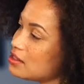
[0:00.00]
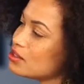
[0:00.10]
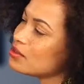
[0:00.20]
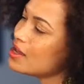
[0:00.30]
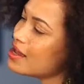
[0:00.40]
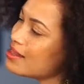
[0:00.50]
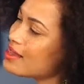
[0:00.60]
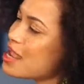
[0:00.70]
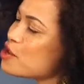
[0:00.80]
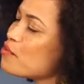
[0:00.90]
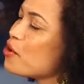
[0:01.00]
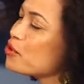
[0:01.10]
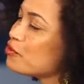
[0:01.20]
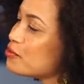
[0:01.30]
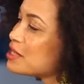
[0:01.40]
So thank you
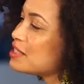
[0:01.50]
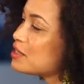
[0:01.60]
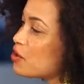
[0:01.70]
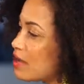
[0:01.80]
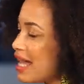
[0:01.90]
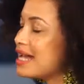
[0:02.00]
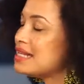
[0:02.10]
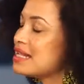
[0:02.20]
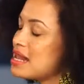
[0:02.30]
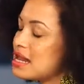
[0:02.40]
both for being so candid.